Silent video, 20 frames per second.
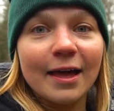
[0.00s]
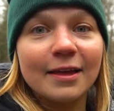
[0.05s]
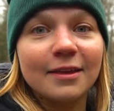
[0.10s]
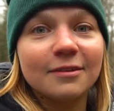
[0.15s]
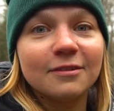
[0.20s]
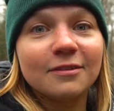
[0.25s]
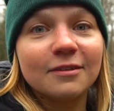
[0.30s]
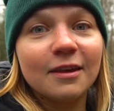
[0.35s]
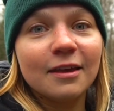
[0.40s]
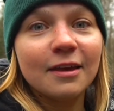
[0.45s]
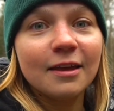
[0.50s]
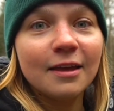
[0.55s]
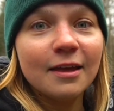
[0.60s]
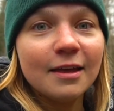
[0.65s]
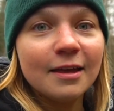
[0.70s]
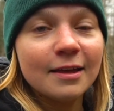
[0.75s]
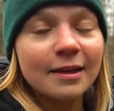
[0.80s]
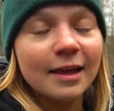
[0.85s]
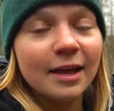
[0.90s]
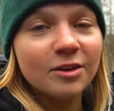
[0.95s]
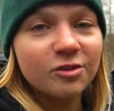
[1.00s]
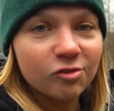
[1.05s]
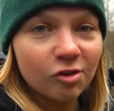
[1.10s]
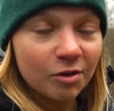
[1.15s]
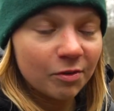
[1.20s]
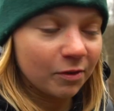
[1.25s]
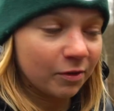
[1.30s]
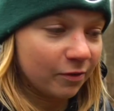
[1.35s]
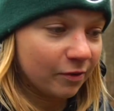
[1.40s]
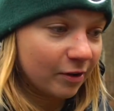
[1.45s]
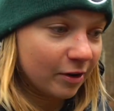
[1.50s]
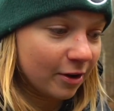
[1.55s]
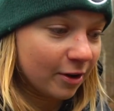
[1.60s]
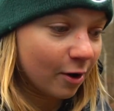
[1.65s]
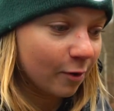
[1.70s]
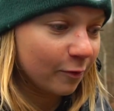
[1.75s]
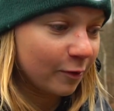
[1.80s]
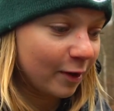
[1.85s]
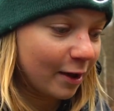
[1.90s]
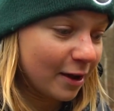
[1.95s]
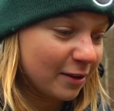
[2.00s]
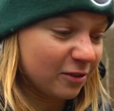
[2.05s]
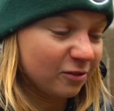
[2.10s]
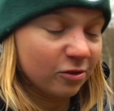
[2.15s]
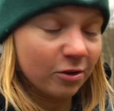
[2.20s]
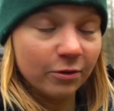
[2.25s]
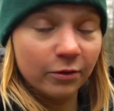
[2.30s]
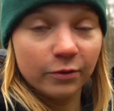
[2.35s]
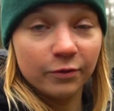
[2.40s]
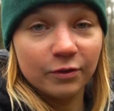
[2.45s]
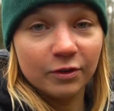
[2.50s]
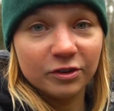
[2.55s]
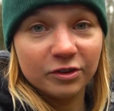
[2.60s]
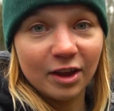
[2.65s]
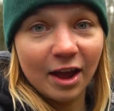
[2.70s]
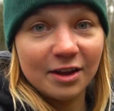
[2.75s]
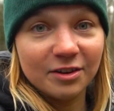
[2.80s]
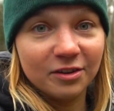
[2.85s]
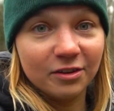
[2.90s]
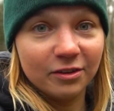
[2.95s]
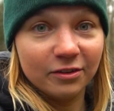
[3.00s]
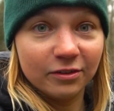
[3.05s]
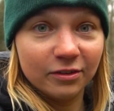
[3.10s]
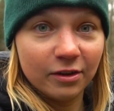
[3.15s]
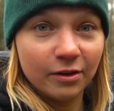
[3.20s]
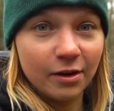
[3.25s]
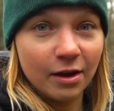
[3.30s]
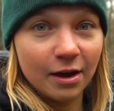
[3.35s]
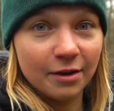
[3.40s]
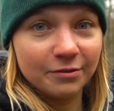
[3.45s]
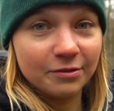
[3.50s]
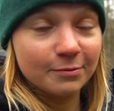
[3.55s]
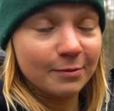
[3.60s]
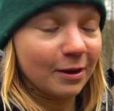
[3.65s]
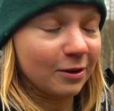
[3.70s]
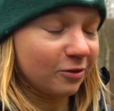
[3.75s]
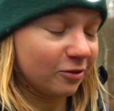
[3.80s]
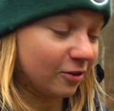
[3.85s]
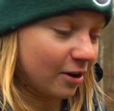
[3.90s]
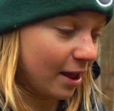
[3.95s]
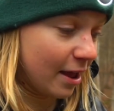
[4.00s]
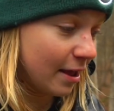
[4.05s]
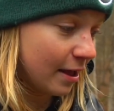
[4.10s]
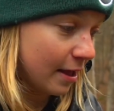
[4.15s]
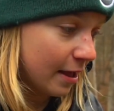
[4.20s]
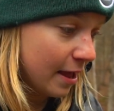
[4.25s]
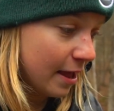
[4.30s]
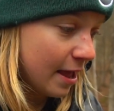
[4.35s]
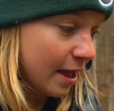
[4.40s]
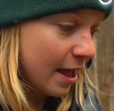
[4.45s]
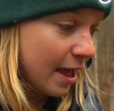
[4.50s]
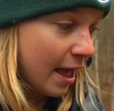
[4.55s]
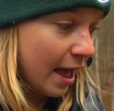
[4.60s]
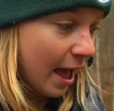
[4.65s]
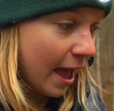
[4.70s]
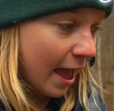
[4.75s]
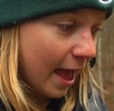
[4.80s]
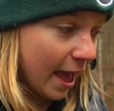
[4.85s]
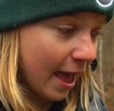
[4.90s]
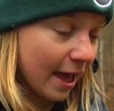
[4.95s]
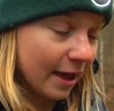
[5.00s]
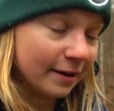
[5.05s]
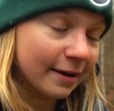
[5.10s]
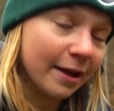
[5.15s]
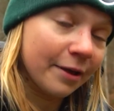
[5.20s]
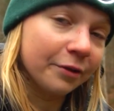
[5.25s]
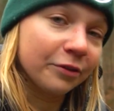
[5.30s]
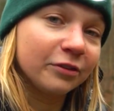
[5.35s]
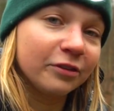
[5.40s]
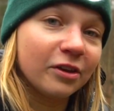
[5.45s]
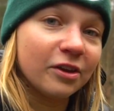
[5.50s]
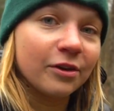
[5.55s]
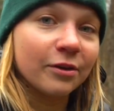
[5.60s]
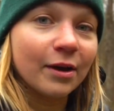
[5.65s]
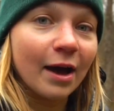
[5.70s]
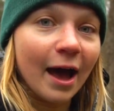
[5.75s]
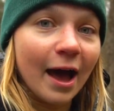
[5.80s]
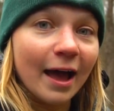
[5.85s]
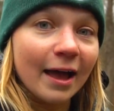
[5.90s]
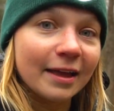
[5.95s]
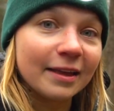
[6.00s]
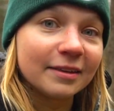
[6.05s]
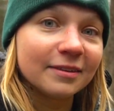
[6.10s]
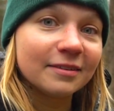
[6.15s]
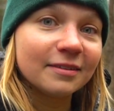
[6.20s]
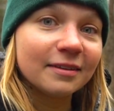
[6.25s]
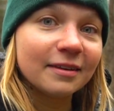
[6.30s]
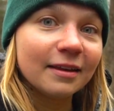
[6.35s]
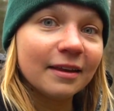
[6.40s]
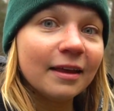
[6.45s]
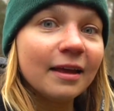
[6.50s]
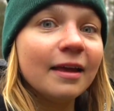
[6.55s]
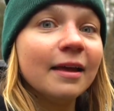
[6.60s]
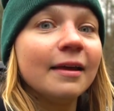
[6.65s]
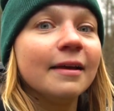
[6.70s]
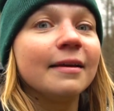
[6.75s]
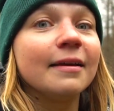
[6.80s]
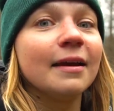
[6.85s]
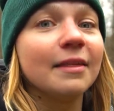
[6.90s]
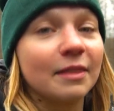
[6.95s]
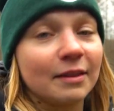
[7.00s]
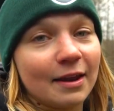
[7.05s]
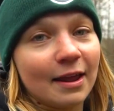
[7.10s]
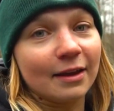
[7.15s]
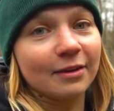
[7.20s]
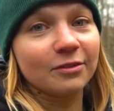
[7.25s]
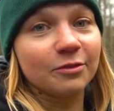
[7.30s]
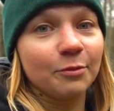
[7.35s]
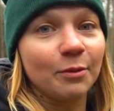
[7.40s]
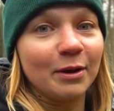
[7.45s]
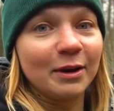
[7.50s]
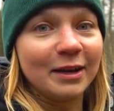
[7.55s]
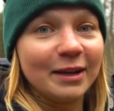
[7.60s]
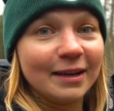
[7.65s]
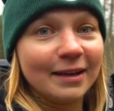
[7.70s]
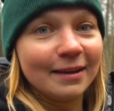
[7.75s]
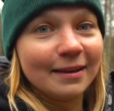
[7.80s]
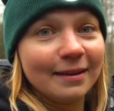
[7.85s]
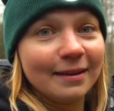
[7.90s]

And I'm going to be counting down the months, I guess, till I get to take the boat out out again next spring. So hopefully you guys enjoy the video and I'll see you guys in the next